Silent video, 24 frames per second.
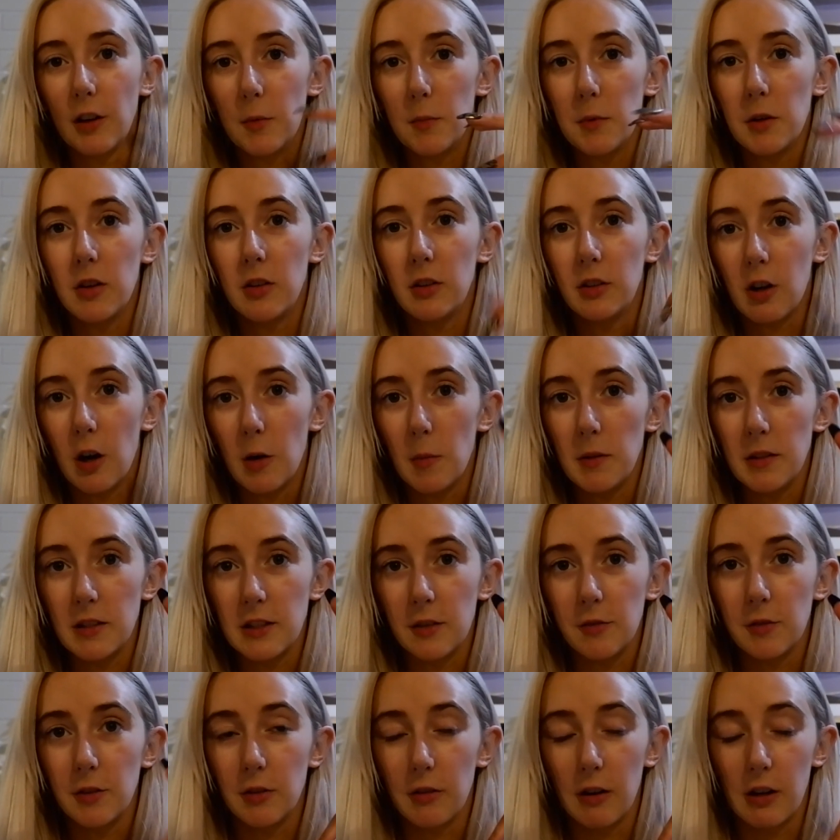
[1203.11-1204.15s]
Let me know in the
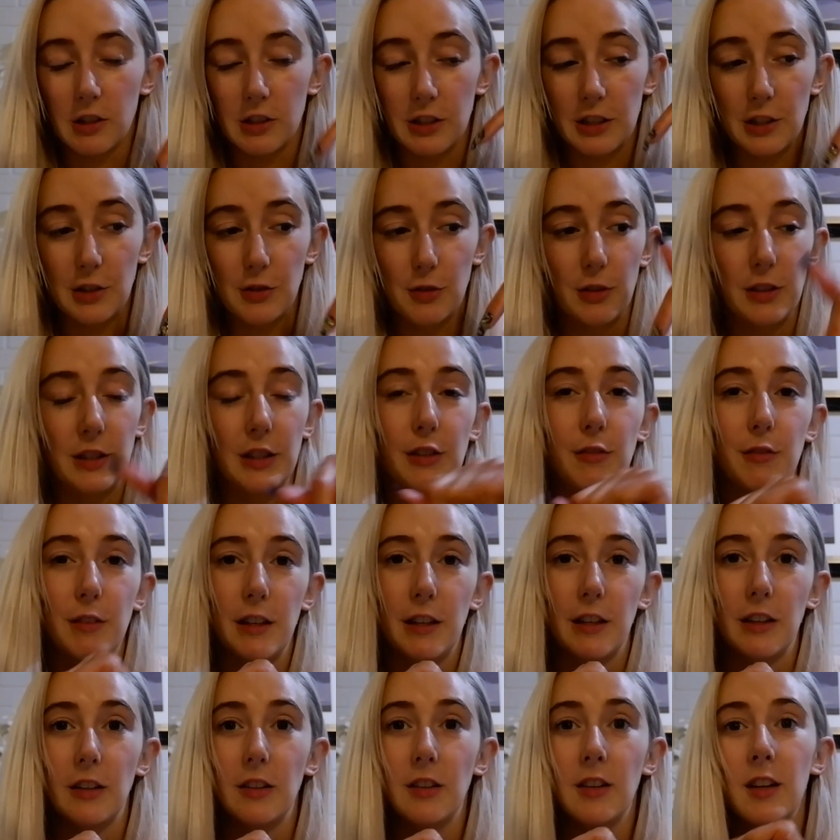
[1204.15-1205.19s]
comments if you're actually enjoying this
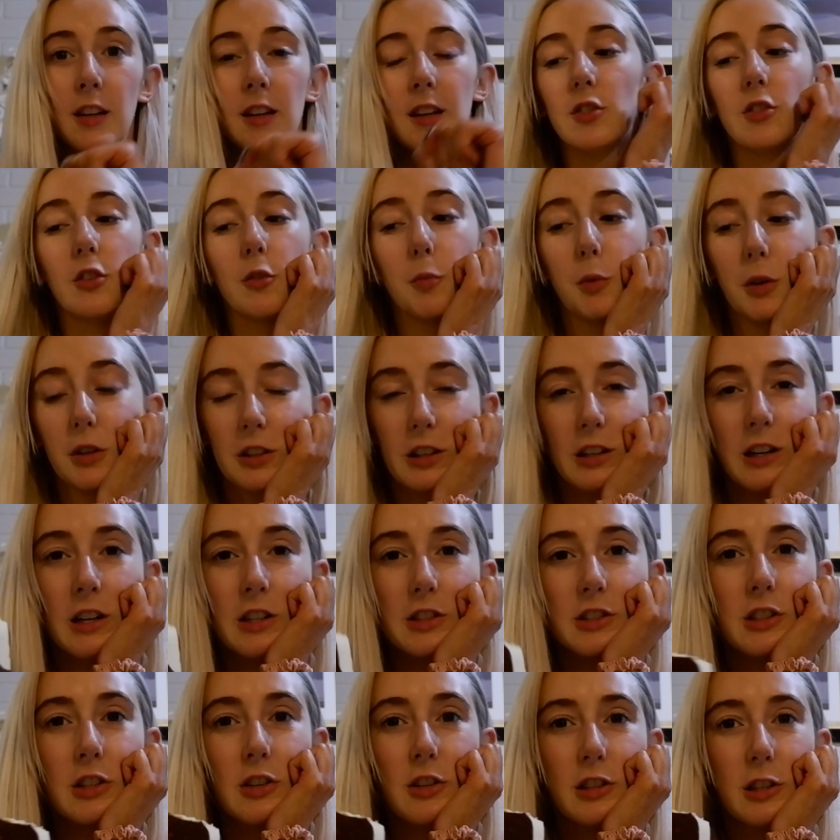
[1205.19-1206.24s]
vegan stuff, because I'd
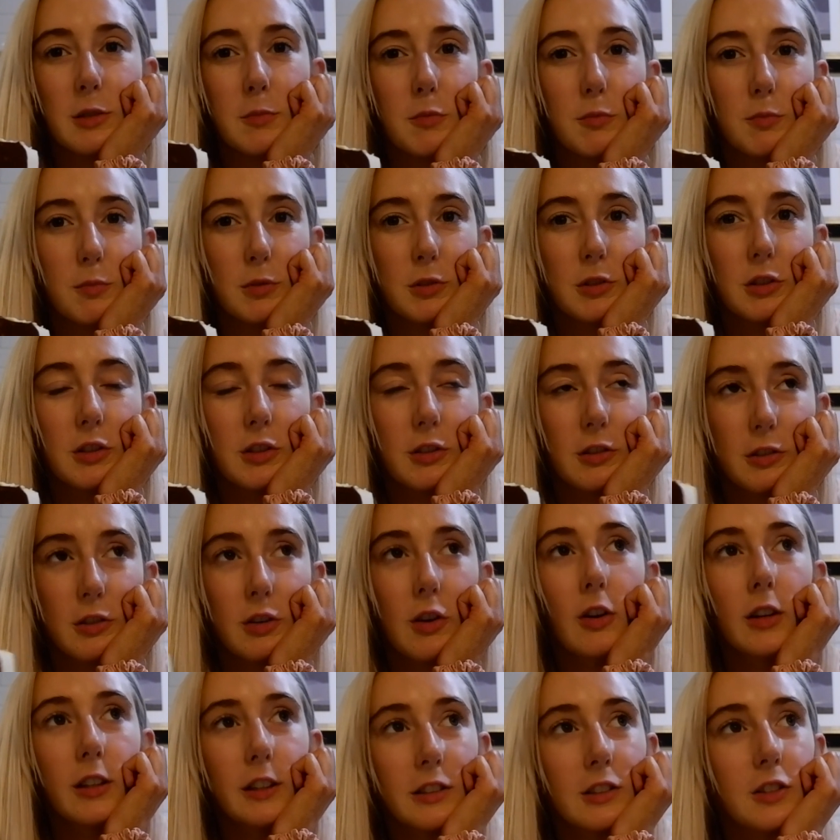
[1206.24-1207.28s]
actually like
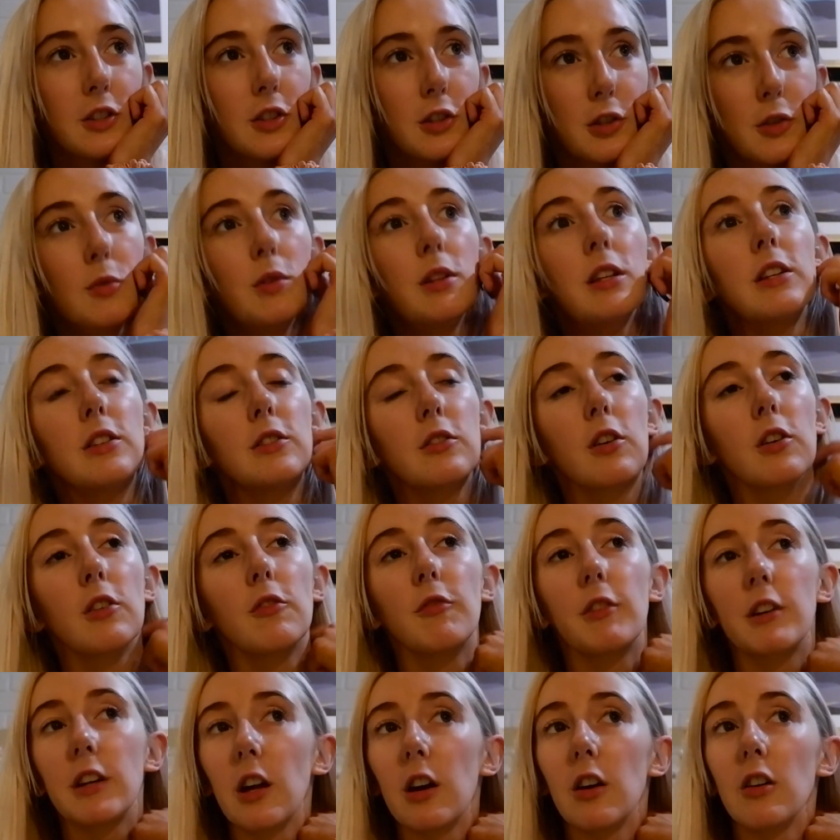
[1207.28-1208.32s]
this to do these kind
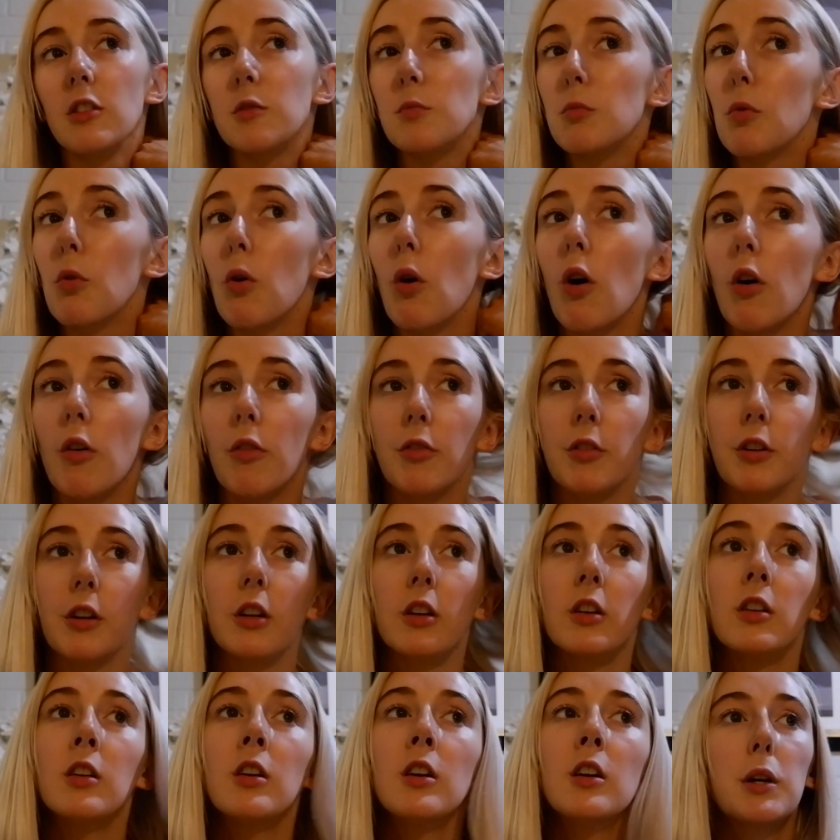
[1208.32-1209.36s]
of videos more
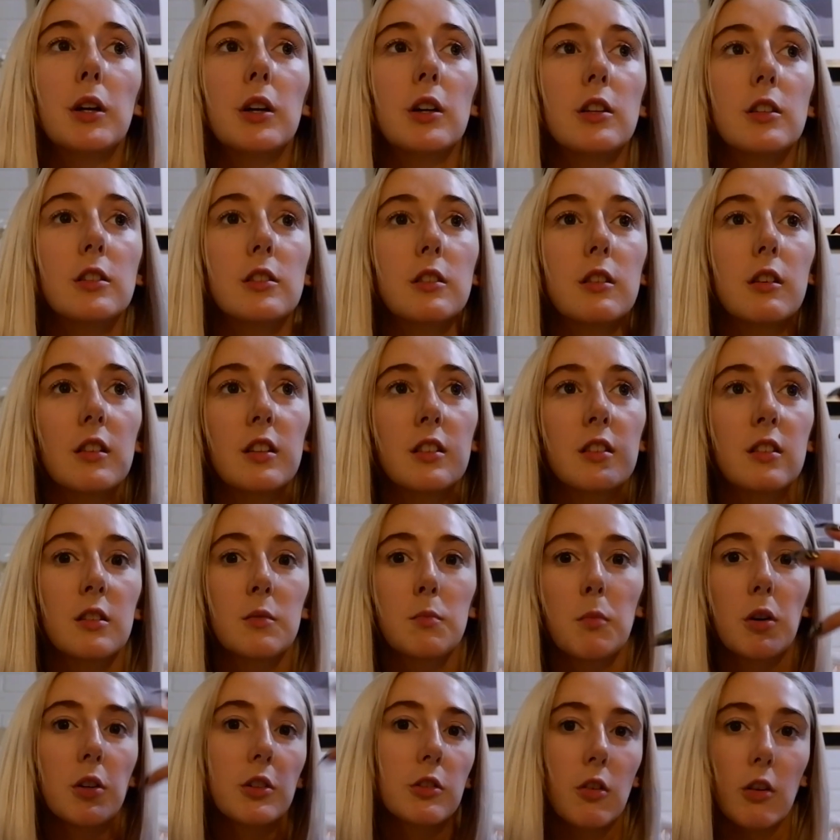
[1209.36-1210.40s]
often, because this
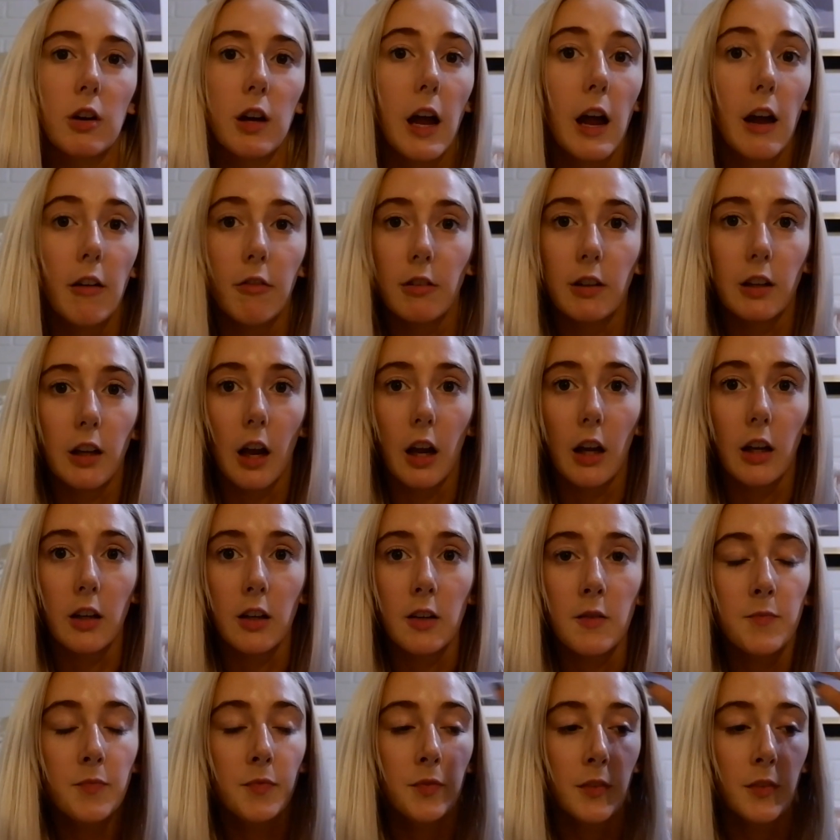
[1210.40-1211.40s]
is my diet every day.